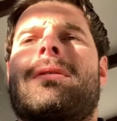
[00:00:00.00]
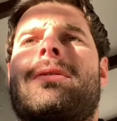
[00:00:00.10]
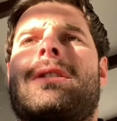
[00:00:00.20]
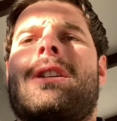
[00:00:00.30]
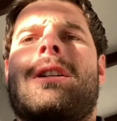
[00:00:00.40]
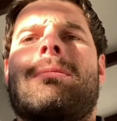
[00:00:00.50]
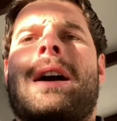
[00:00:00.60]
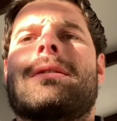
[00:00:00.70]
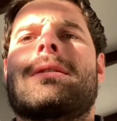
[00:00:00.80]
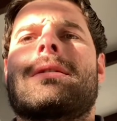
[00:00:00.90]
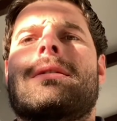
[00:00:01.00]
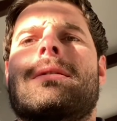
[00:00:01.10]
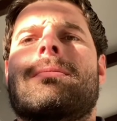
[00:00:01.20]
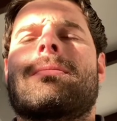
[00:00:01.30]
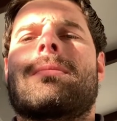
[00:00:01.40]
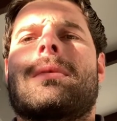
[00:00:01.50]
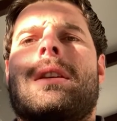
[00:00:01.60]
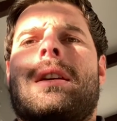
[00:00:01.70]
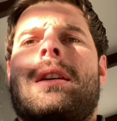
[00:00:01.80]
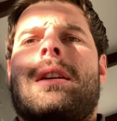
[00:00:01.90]
9 months.
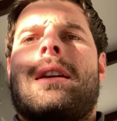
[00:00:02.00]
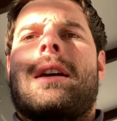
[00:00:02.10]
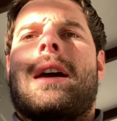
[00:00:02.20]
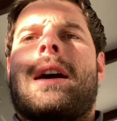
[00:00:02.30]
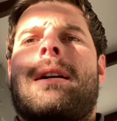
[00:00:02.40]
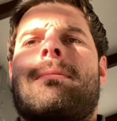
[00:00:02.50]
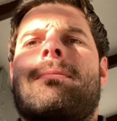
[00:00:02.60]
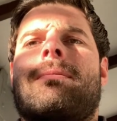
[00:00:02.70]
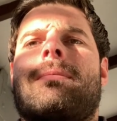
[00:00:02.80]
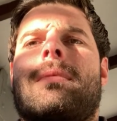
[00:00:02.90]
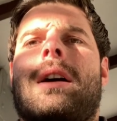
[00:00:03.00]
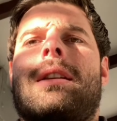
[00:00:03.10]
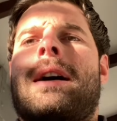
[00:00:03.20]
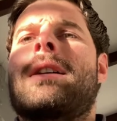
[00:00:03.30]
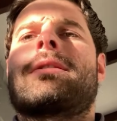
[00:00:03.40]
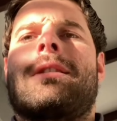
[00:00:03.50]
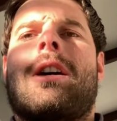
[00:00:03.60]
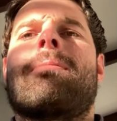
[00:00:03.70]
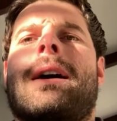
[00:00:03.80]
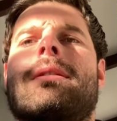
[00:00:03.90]
I lasted
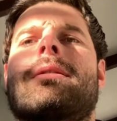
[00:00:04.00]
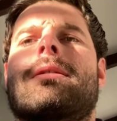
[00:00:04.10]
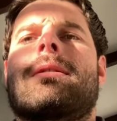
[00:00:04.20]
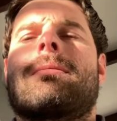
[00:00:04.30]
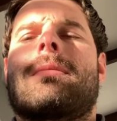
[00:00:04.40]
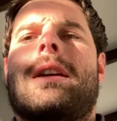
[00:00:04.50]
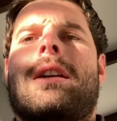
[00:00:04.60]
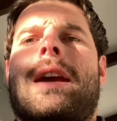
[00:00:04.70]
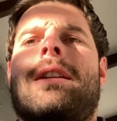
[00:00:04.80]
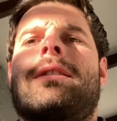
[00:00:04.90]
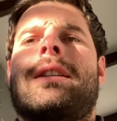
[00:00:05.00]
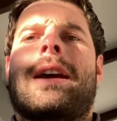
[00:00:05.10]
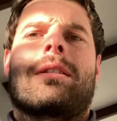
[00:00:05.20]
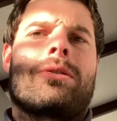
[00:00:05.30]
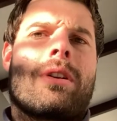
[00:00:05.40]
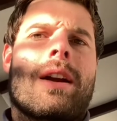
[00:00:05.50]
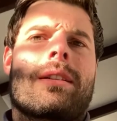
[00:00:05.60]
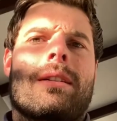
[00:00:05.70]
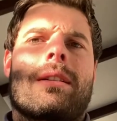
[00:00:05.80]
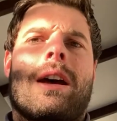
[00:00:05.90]
9 months, and I had to take the drug
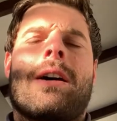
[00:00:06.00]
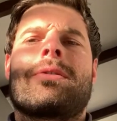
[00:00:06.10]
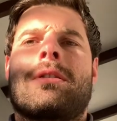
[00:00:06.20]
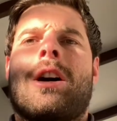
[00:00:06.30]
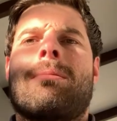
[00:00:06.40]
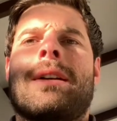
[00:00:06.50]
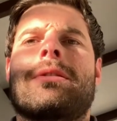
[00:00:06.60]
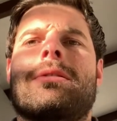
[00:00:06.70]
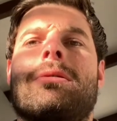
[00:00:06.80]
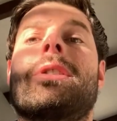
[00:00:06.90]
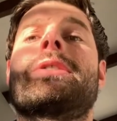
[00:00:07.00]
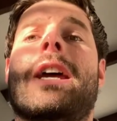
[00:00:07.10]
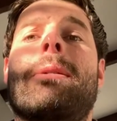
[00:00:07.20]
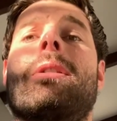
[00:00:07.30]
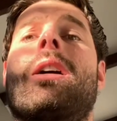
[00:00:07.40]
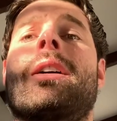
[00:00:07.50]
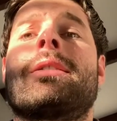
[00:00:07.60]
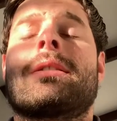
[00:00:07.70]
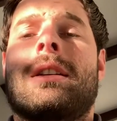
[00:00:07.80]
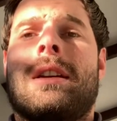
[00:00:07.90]
after 9 months to
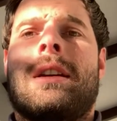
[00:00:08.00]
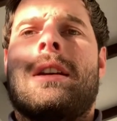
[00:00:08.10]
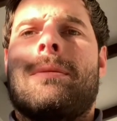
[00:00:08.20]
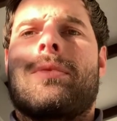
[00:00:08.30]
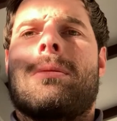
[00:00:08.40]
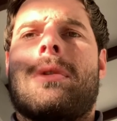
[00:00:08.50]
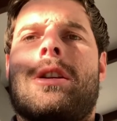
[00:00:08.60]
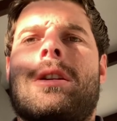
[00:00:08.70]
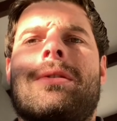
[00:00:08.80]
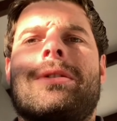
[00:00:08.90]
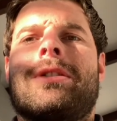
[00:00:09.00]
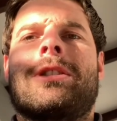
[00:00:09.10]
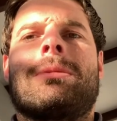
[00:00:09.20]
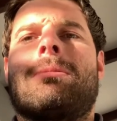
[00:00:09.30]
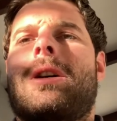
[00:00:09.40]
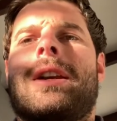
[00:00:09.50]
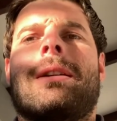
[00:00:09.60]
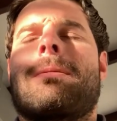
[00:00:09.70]
restabilize my nervous system and body.